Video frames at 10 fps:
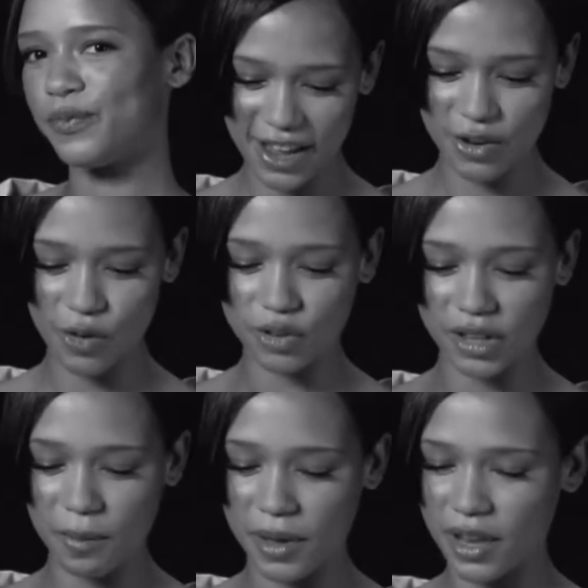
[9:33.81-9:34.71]
They can
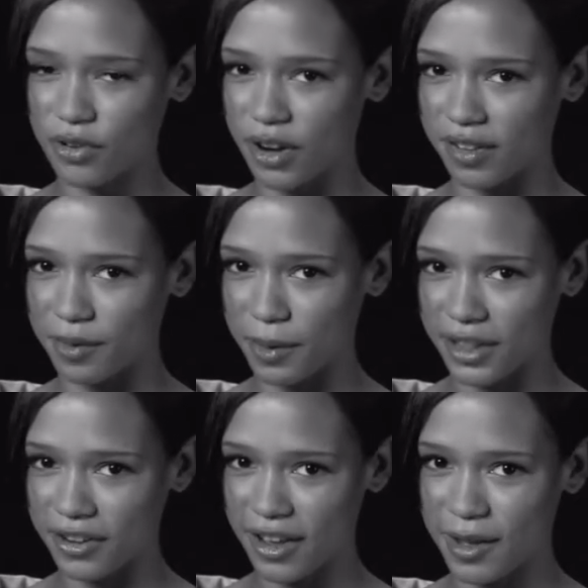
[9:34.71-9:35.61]
only be addressed
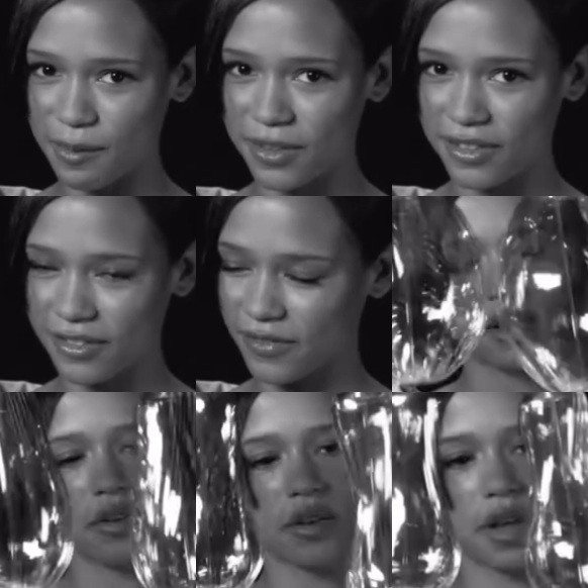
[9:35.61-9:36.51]
by their names.
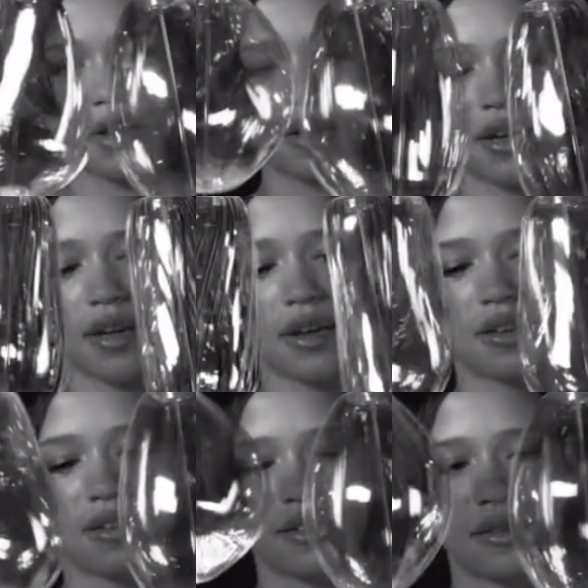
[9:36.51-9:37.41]
They look like uh,
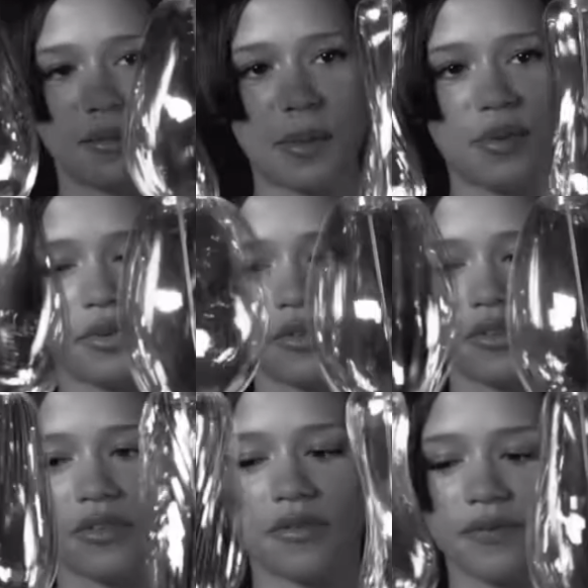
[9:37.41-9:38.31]

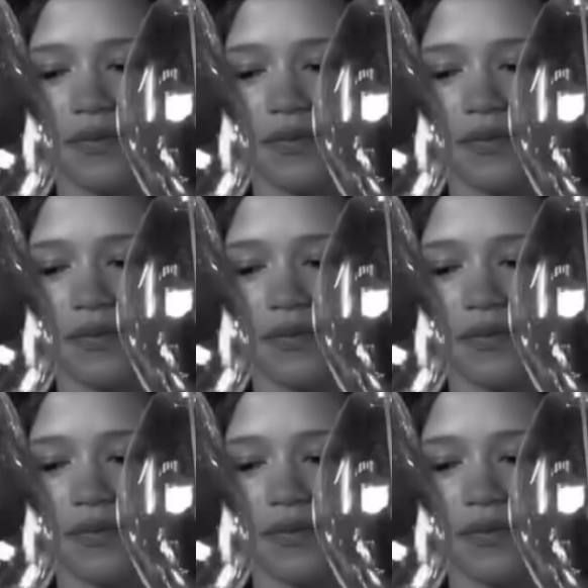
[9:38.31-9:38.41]
bubbles.